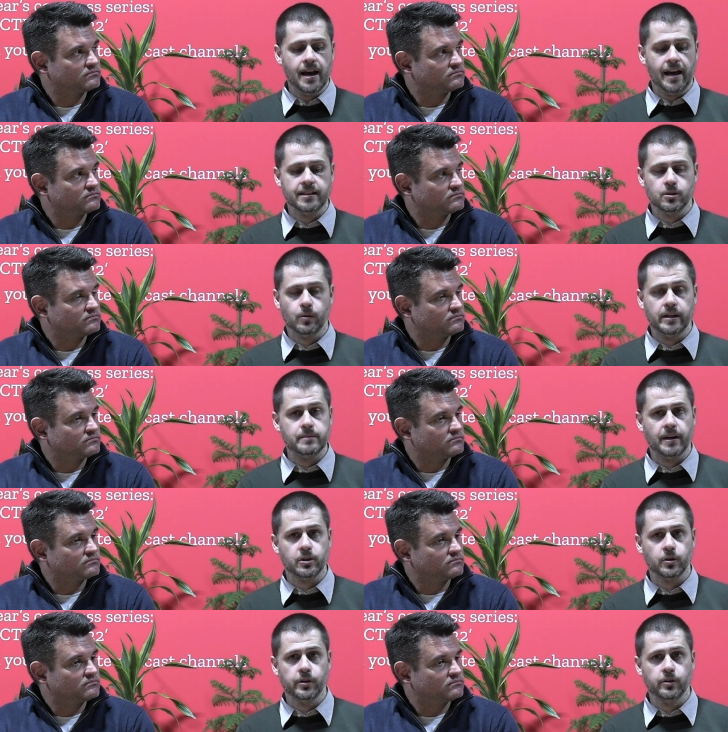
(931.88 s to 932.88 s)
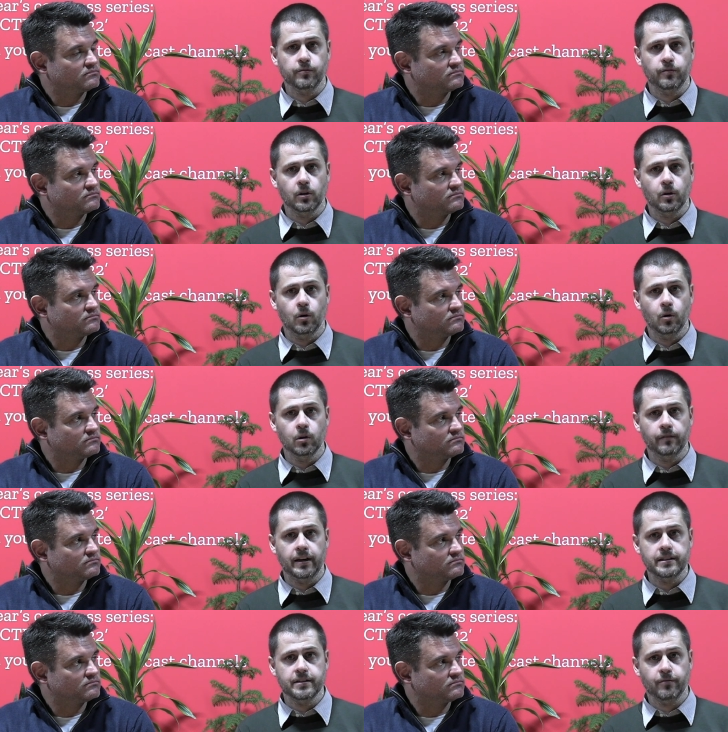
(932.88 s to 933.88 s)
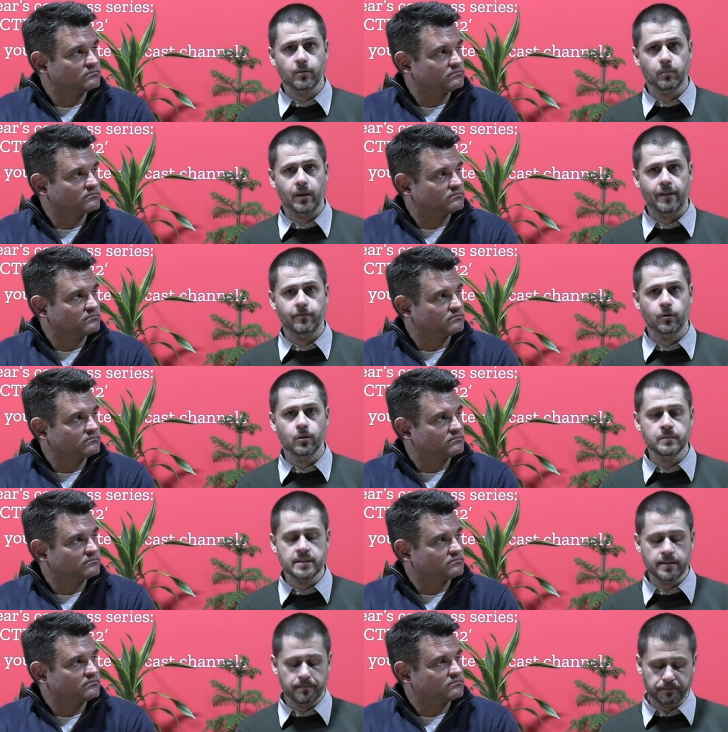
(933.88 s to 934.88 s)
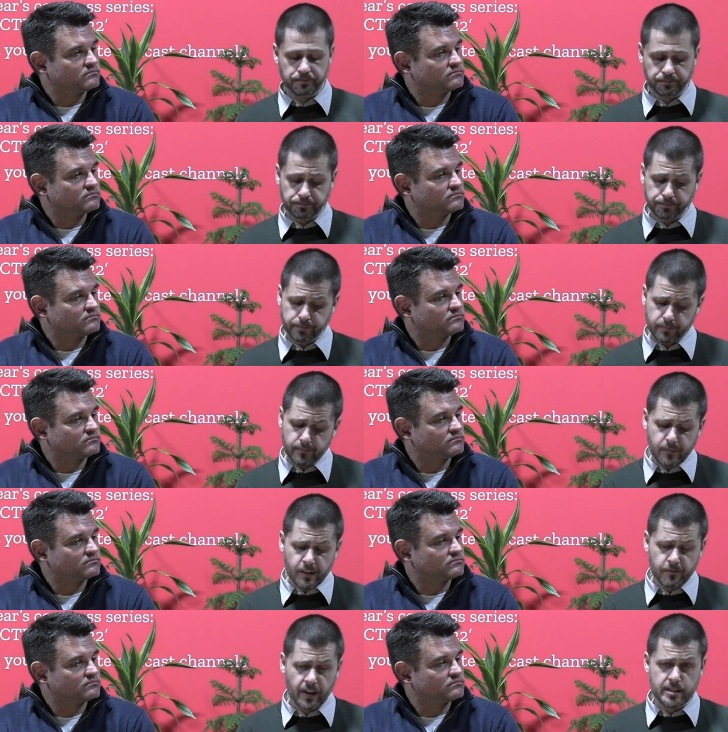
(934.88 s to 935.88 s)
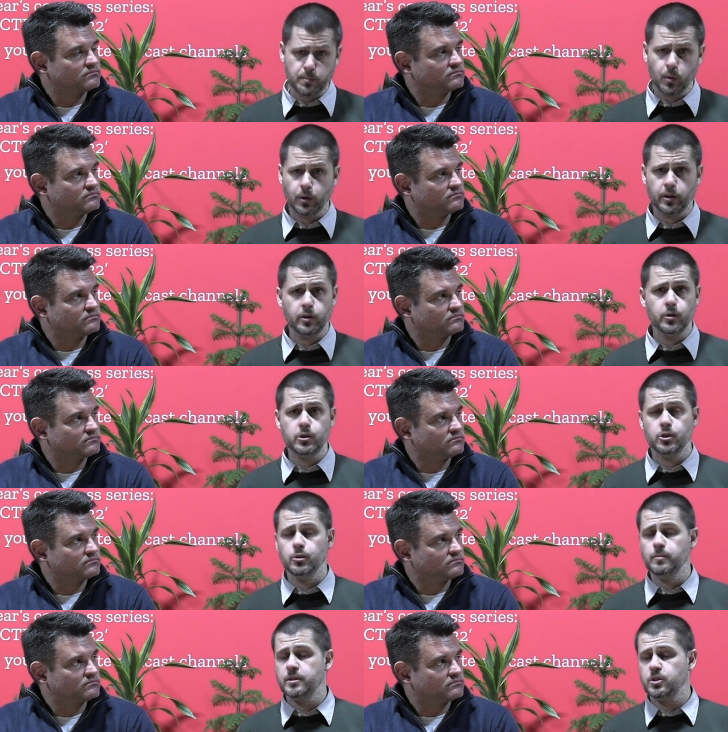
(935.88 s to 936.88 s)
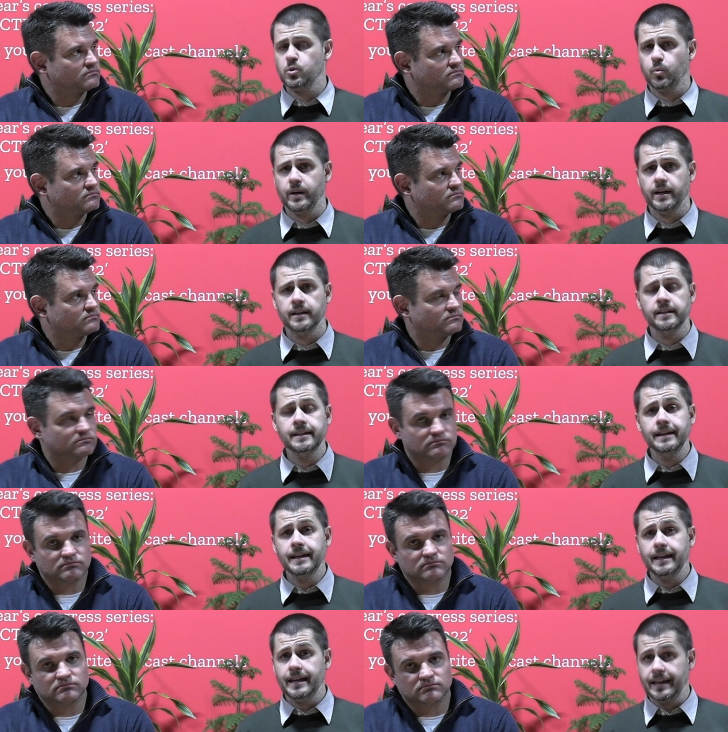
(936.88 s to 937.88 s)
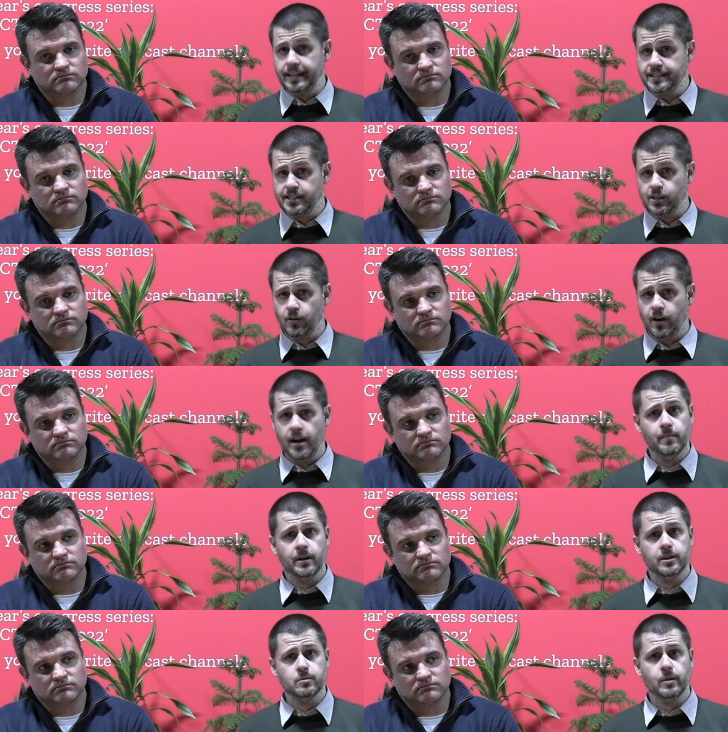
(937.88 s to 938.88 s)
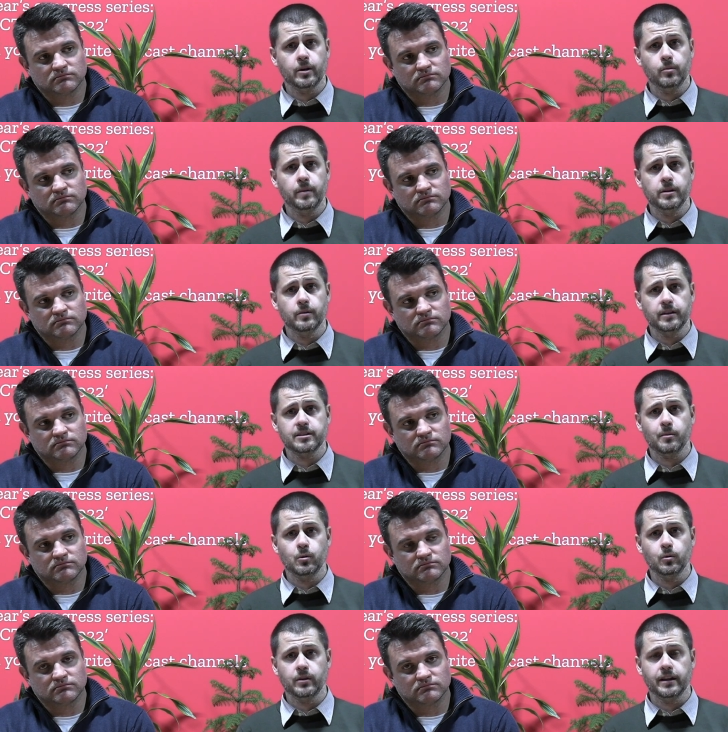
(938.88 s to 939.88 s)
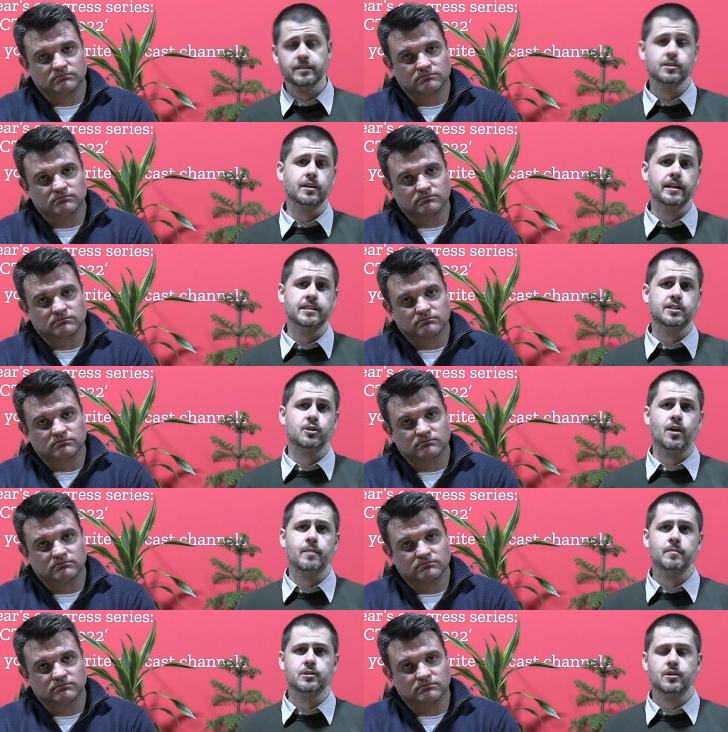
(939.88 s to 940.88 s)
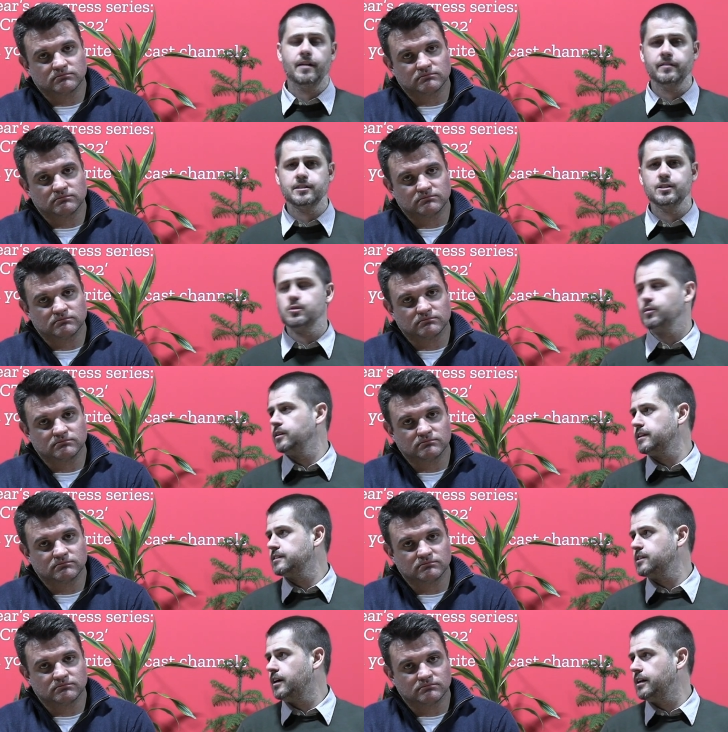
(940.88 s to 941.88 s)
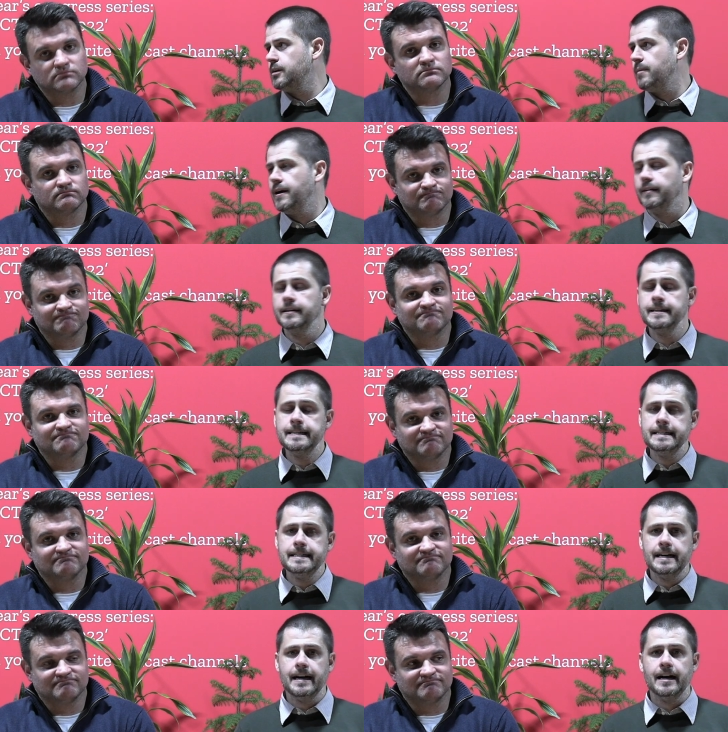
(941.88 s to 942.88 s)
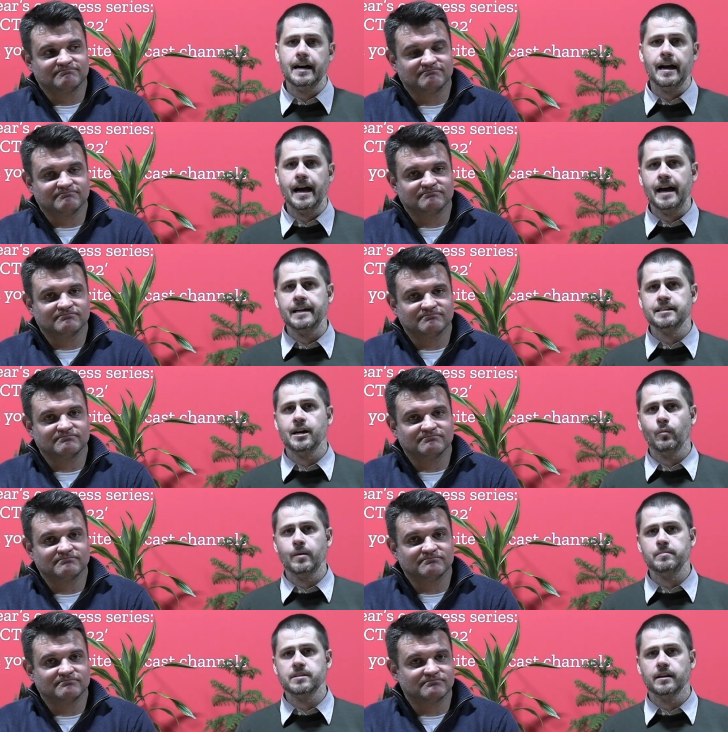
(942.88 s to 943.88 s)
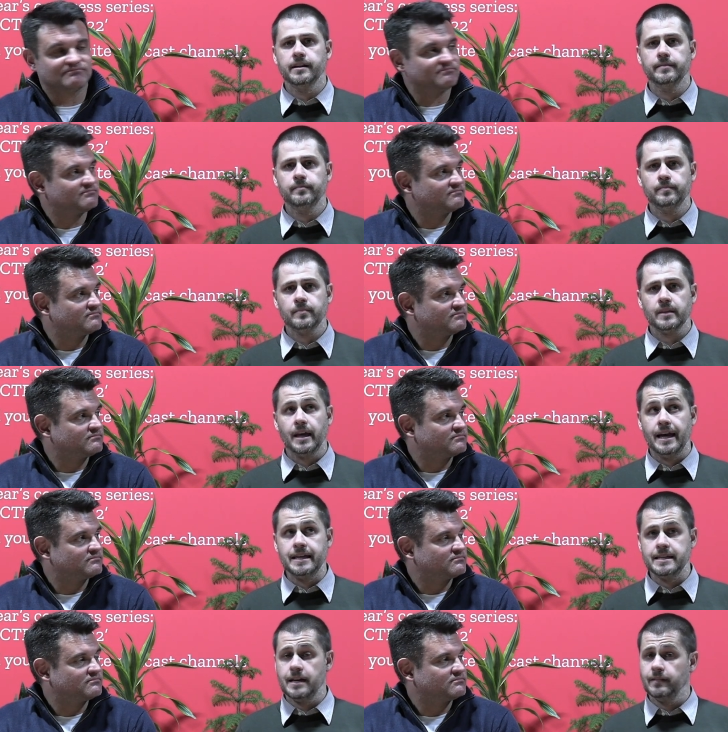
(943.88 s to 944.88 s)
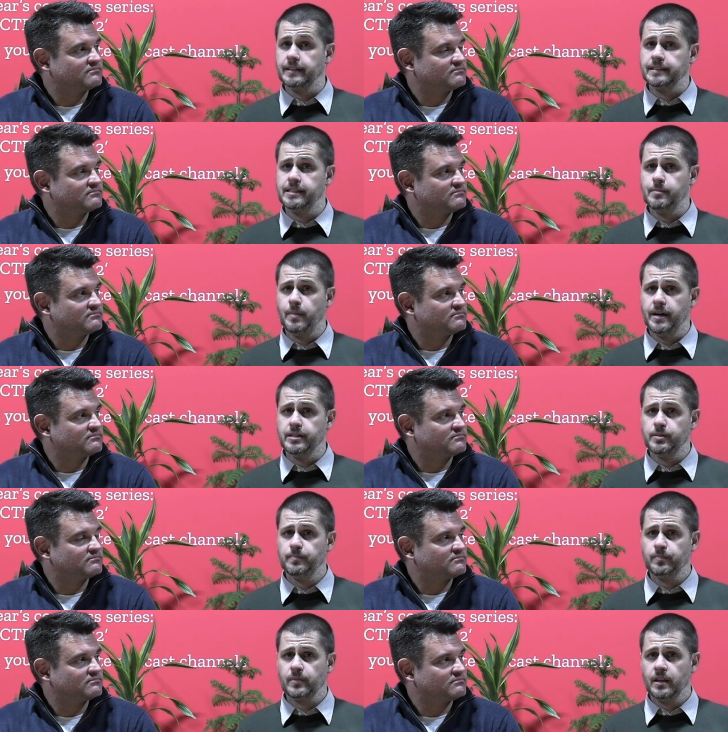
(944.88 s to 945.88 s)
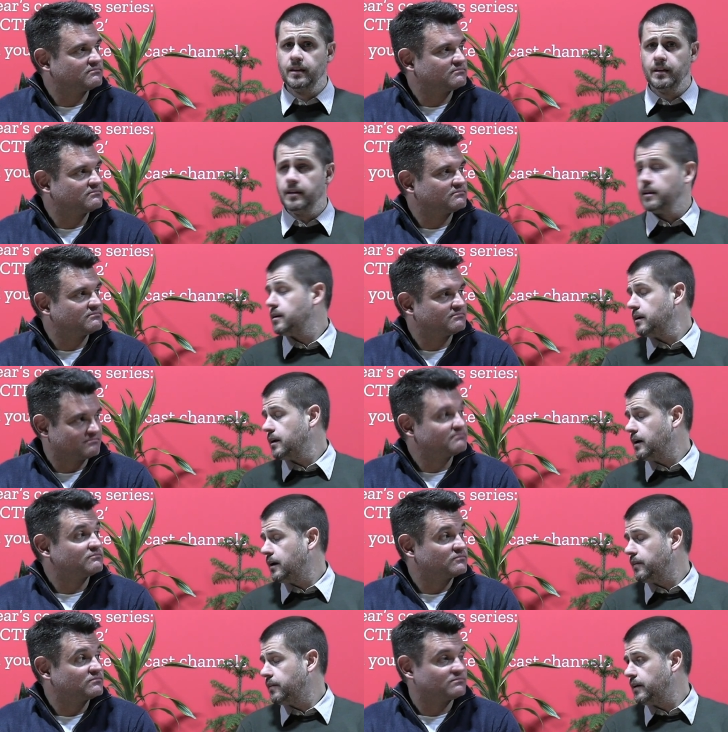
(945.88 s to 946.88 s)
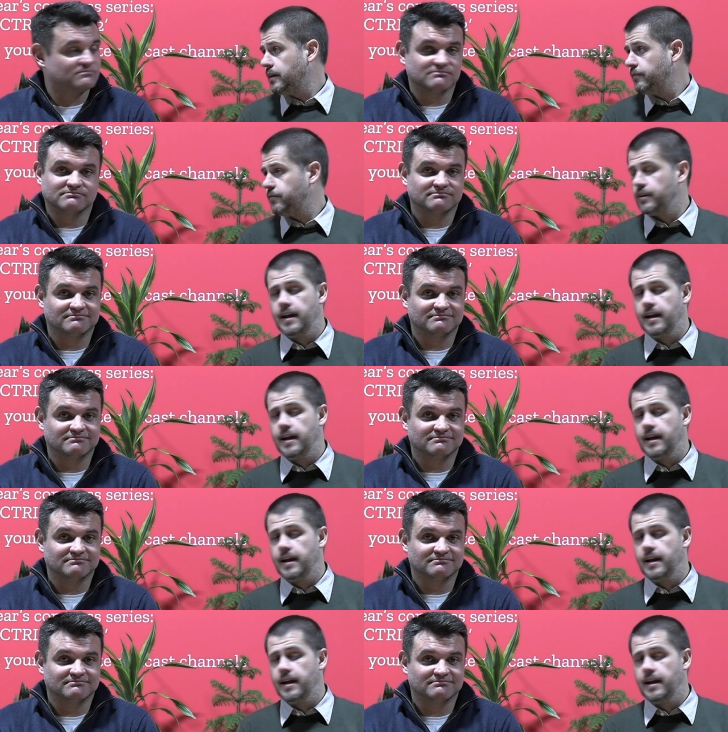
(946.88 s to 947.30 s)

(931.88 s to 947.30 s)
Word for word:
Speaker 1: as always, make sure you do follow all of our different platforms, Facebook, YouTube, Twitter, Instagram, because we could be doing some cool things on Instagram that Travis is really excited about, and our website and our LinkedIn page. For